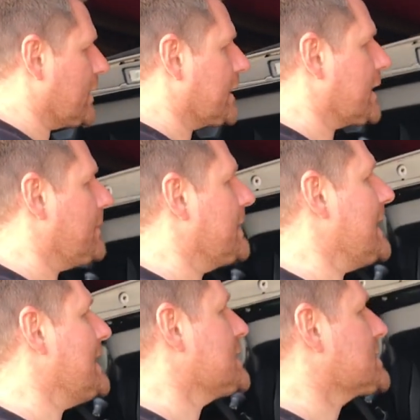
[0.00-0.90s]
kind of come in
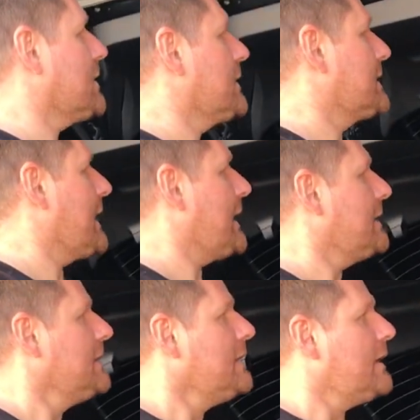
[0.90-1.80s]
inside then,
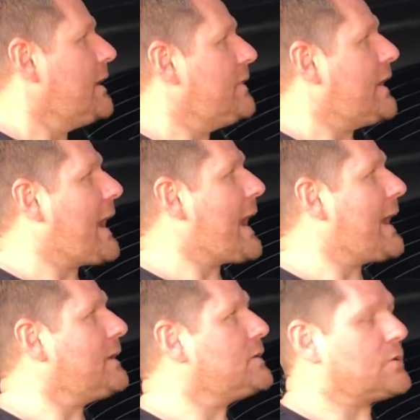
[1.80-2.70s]
and the
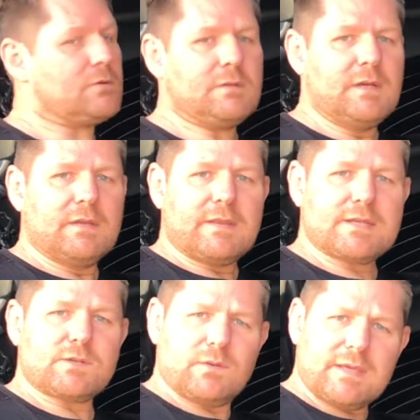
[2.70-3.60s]
handle
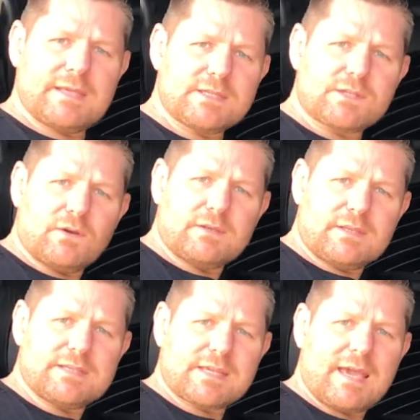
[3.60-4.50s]
that's on the inside of
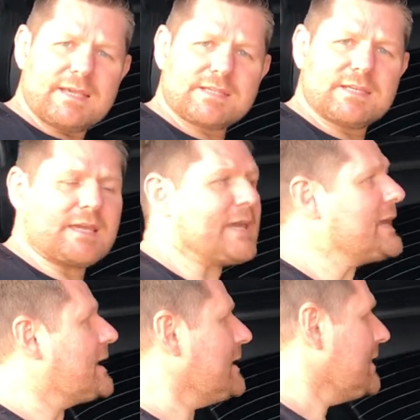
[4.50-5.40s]
this casing
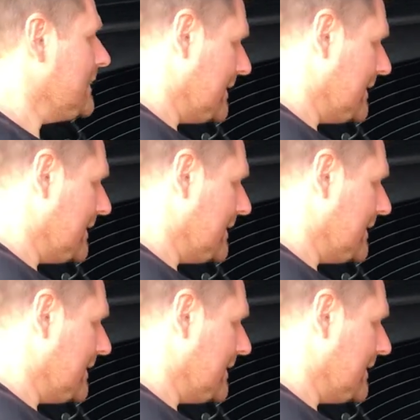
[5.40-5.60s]
here,